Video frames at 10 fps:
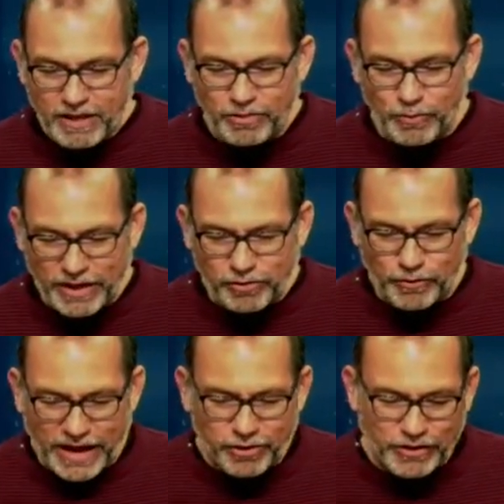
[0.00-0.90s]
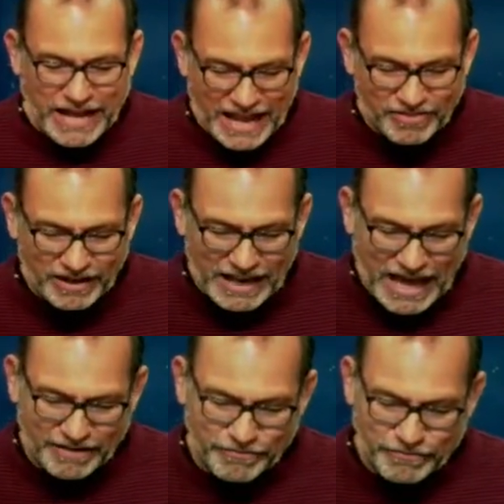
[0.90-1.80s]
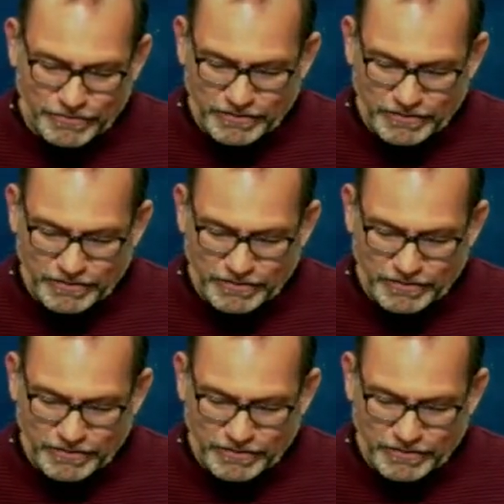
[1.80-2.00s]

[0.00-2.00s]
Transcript: The Resurrection and the Life.